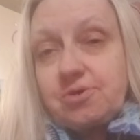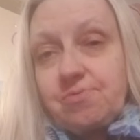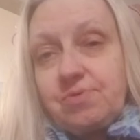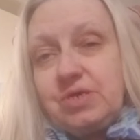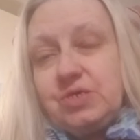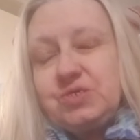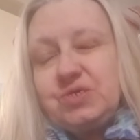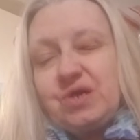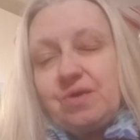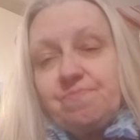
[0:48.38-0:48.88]
we
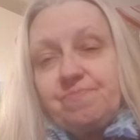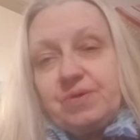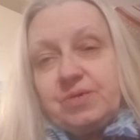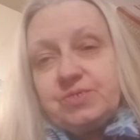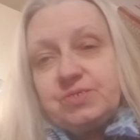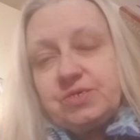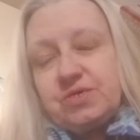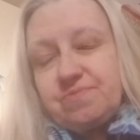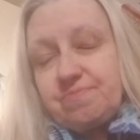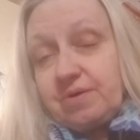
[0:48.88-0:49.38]
used our
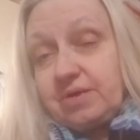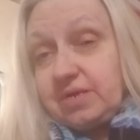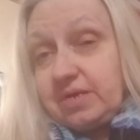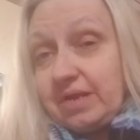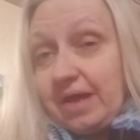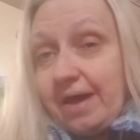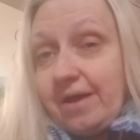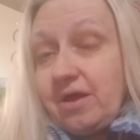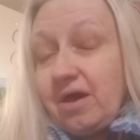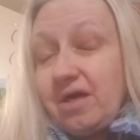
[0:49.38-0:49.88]
business money,
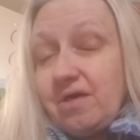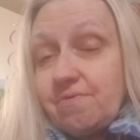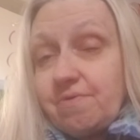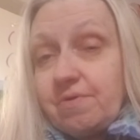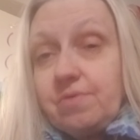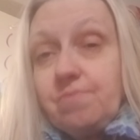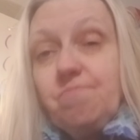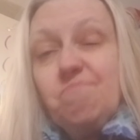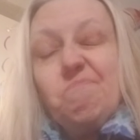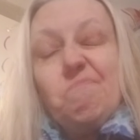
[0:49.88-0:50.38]
not all of it,